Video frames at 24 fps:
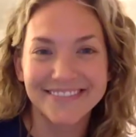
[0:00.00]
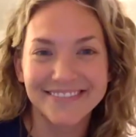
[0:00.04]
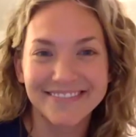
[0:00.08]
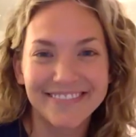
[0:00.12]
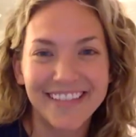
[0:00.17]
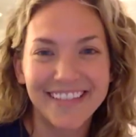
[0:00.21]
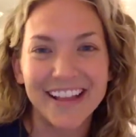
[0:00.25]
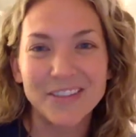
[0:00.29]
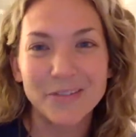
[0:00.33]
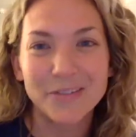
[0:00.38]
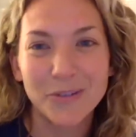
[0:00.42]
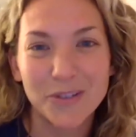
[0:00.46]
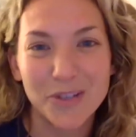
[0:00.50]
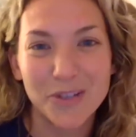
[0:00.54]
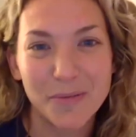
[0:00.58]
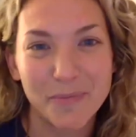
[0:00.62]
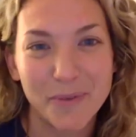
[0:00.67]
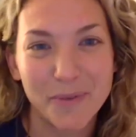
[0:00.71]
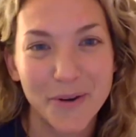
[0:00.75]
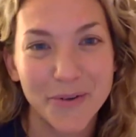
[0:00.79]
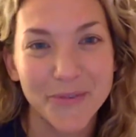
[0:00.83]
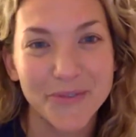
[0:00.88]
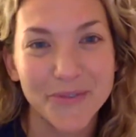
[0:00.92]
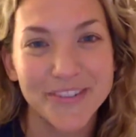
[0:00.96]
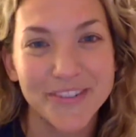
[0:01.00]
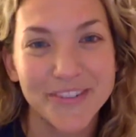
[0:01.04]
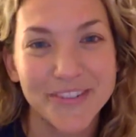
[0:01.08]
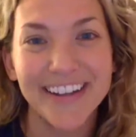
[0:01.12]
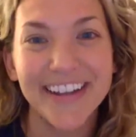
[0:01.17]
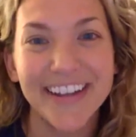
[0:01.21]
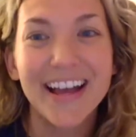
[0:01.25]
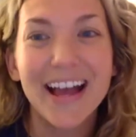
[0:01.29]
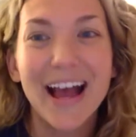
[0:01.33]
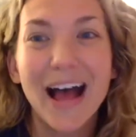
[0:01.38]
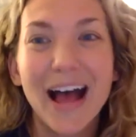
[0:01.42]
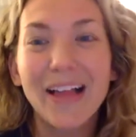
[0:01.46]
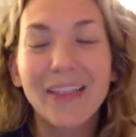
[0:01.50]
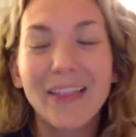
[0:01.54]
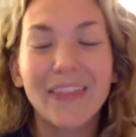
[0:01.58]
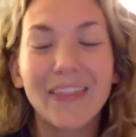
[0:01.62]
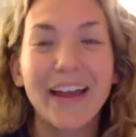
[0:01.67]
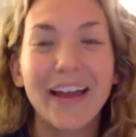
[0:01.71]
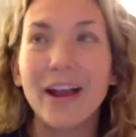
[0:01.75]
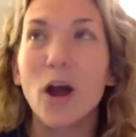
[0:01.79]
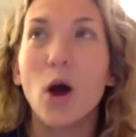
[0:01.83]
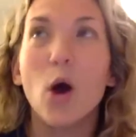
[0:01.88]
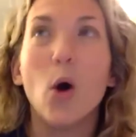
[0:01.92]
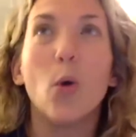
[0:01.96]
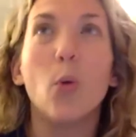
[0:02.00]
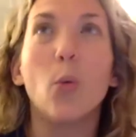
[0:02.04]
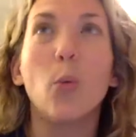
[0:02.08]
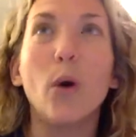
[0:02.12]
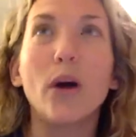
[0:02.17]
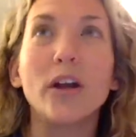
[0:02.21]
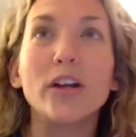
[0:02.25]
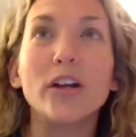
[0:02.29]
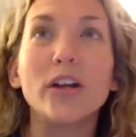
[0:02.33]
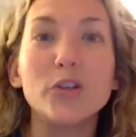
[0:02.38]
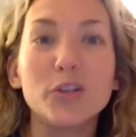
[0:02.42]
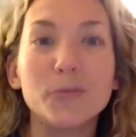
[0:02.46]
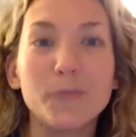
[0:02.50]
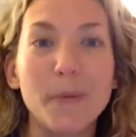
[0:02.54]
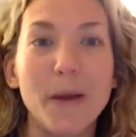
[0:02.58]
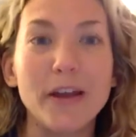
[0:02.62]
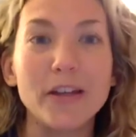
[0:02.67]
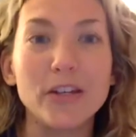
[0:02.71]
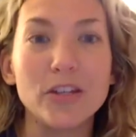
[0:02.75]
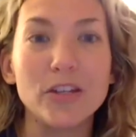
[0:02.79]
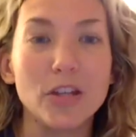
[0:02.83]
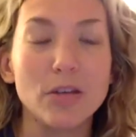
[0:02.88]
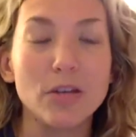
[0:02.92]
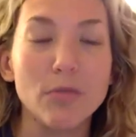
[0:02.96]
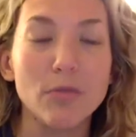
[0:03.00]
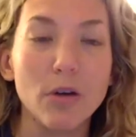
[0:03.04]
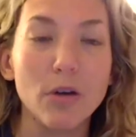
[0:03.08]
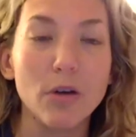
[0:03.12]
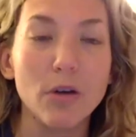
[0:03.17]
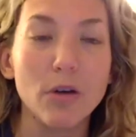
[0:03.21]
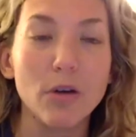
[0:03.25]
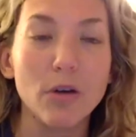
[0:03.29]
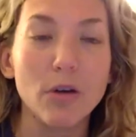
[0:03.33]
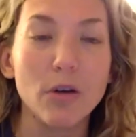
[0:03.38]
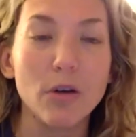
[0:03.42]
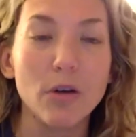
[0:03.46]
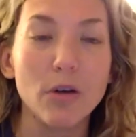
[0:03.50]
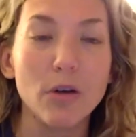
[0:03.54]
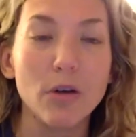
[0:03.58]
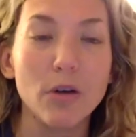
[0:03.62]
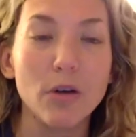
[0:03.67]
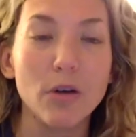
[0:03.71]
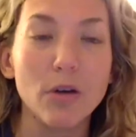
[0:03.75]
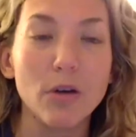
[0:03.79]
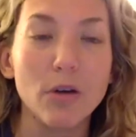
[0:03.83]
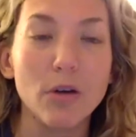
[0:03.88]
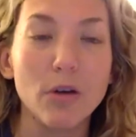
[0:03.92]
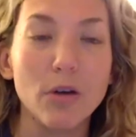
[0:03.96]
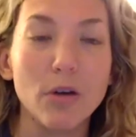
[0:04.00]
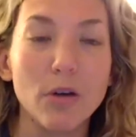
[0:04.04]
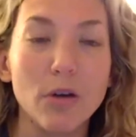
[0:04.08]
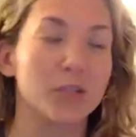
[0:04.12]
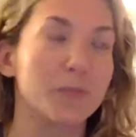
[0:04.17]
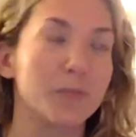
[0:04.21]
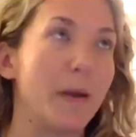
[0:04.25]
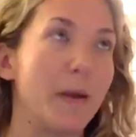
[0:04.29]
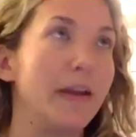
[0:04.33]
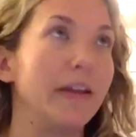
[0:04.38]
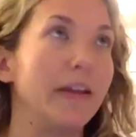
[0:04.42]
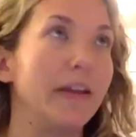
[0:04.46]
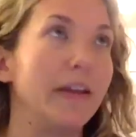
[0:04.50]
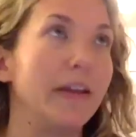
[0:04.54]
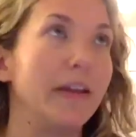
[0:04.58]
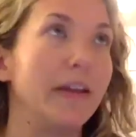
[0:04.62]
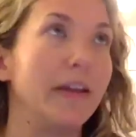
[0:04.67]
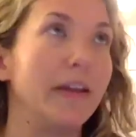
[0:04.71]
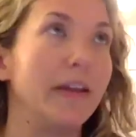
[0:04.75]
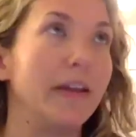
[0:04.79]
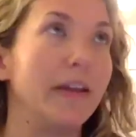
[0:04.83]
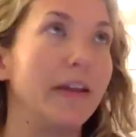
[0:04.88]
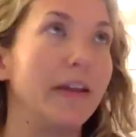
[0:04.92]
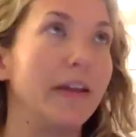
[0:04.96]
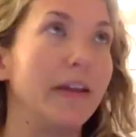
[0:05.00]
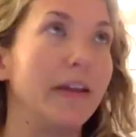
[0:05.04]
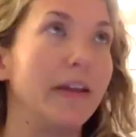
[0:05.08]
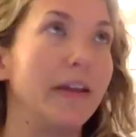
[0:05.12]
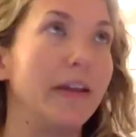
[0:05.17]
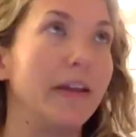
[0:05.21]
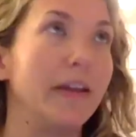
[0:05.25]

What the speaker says: That's what Jim Rohn said. Like, what do you spend the most of your time on? If you're spending a lot of time